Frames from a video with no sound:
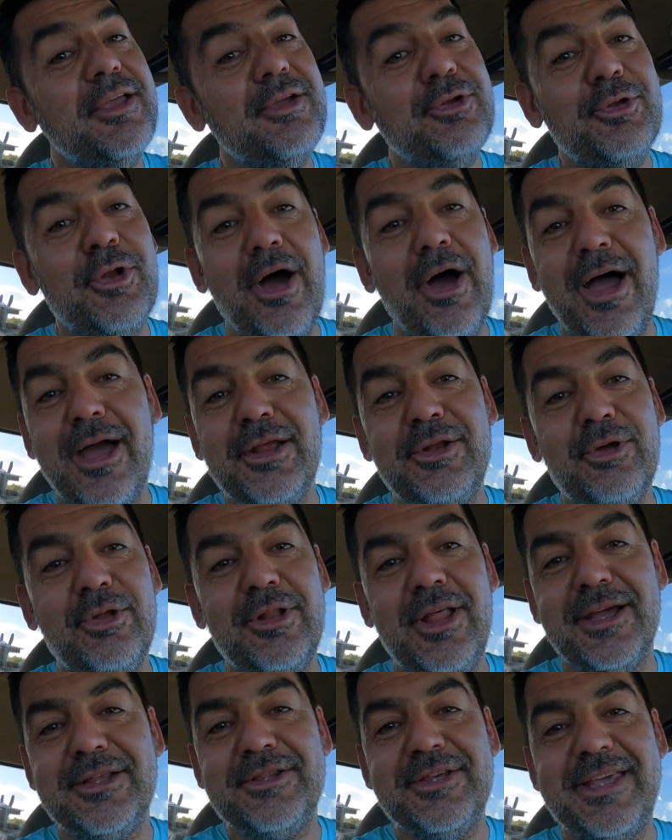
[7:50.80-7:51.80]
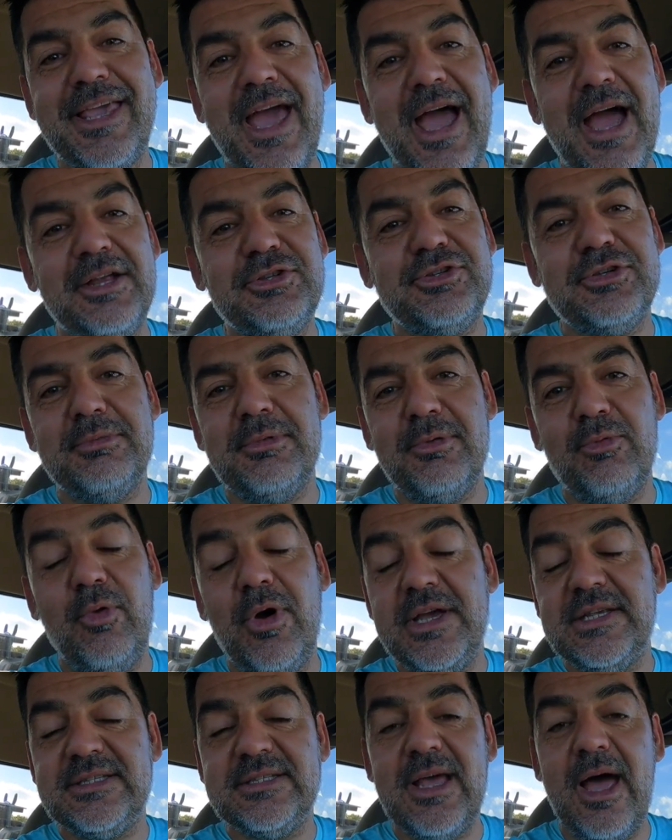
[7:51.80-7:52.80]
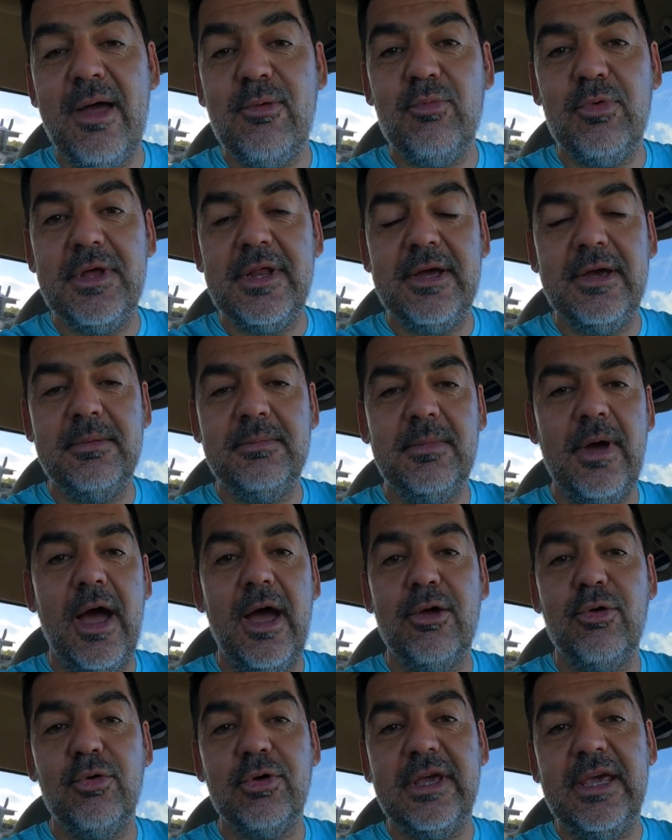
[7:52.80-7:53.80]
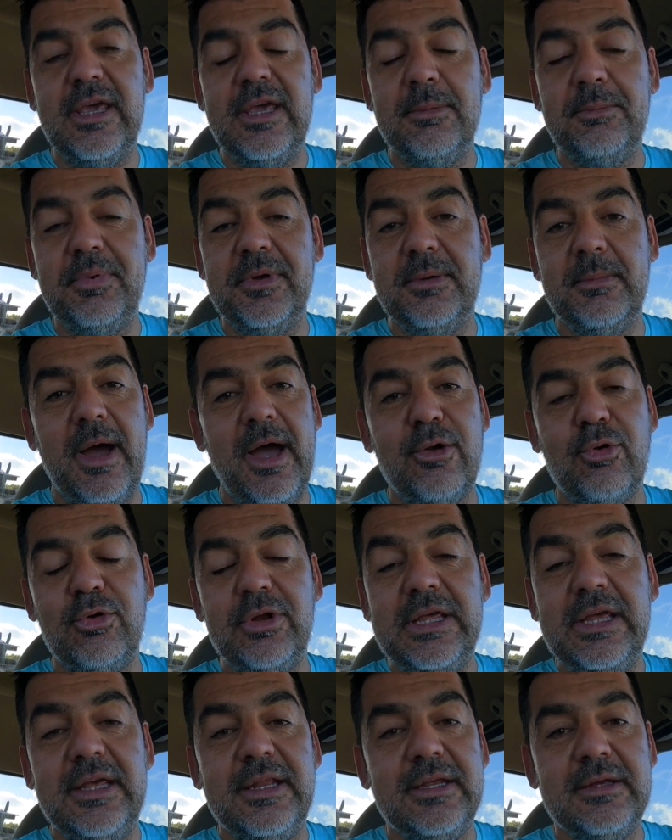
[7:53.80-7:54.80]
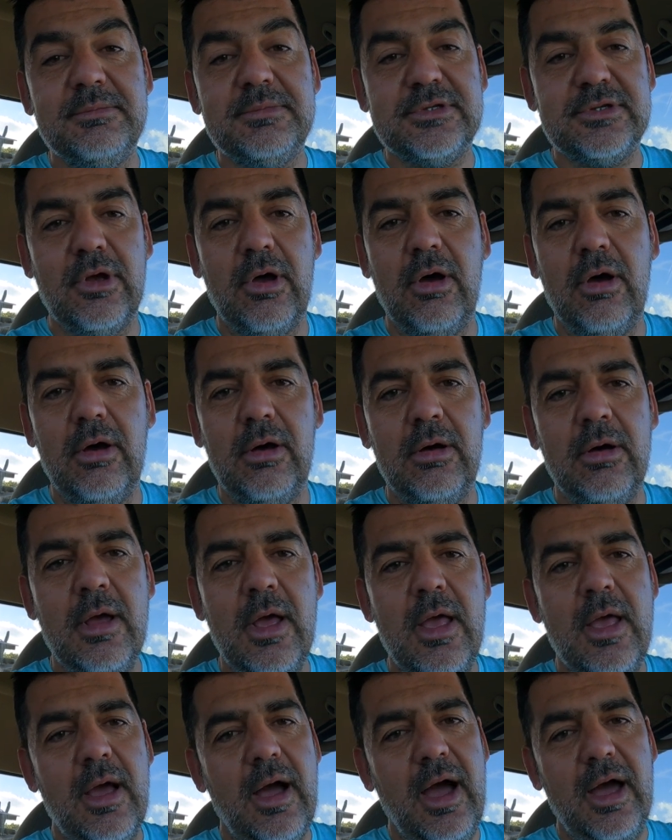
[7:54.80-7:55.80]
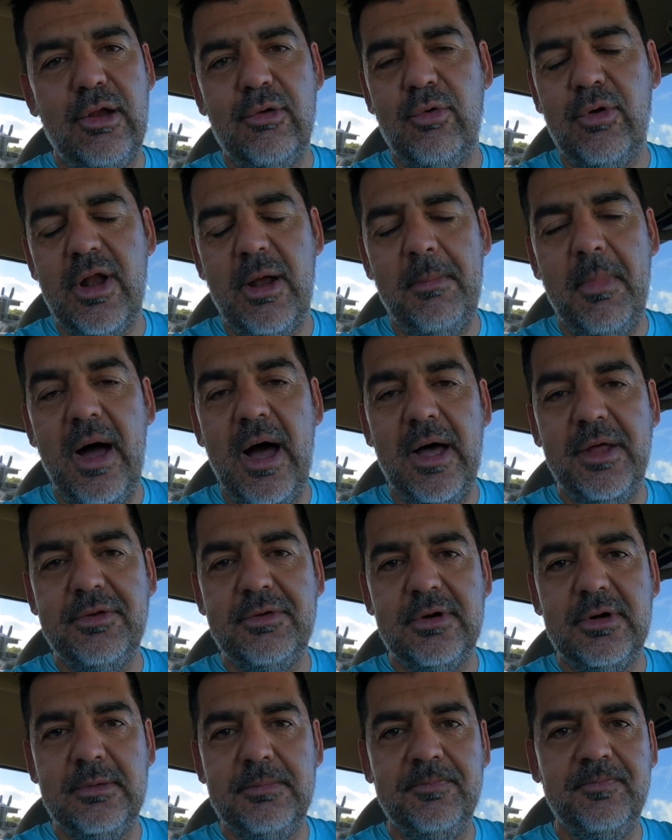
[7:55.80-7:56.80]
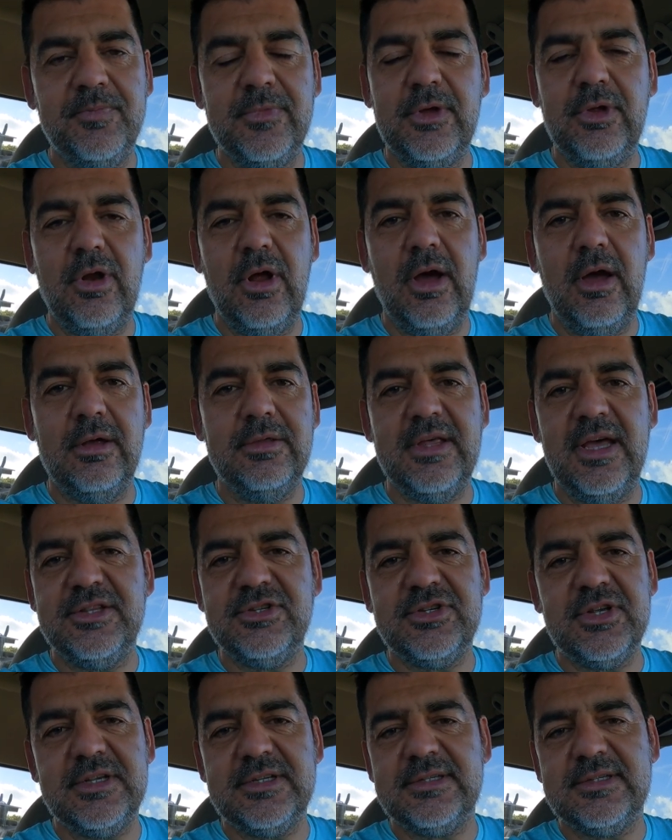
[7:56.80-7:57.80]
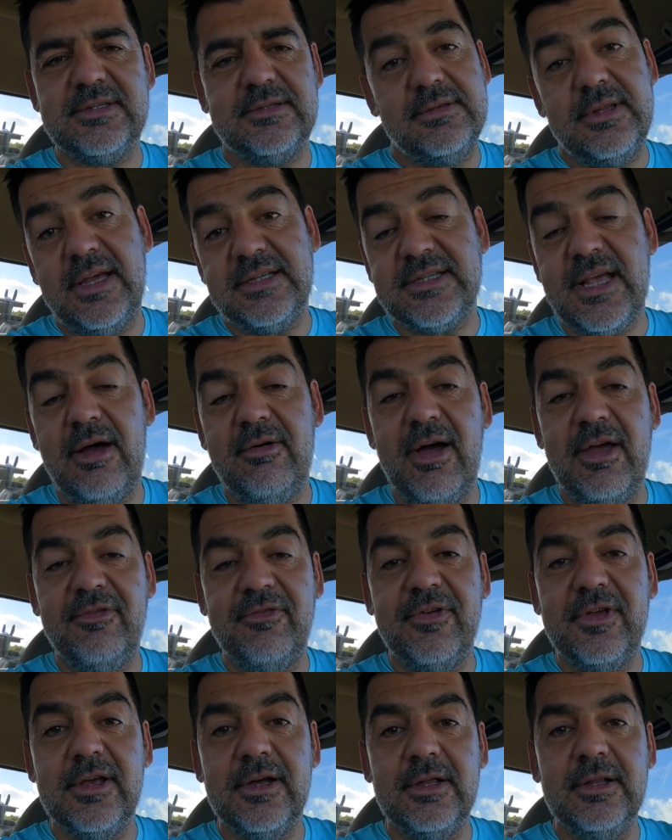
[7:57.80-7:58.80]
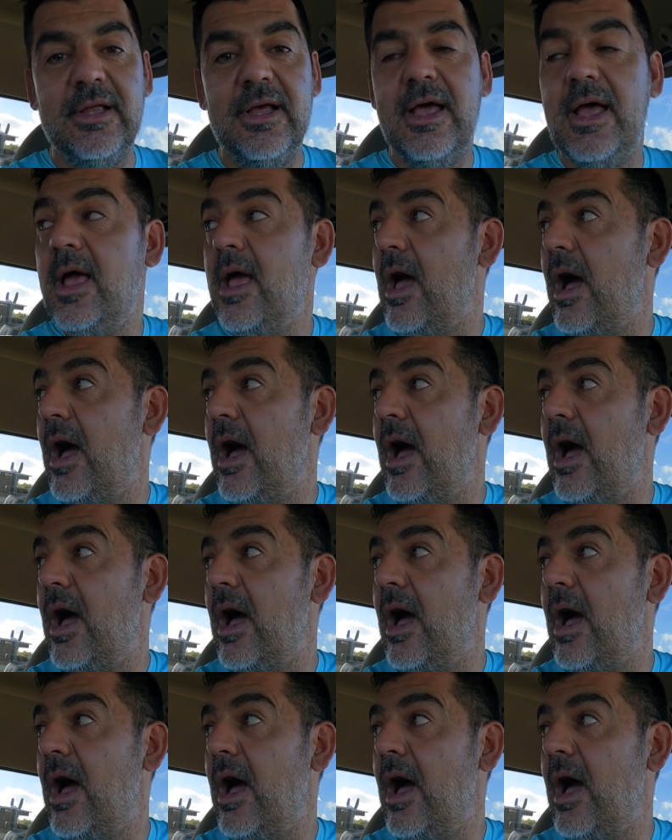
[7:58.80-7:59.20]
you know i don't like to catch him and waste time with him i don't keep him i don't eat him so i don't want to bother him you know that's just that's how i feel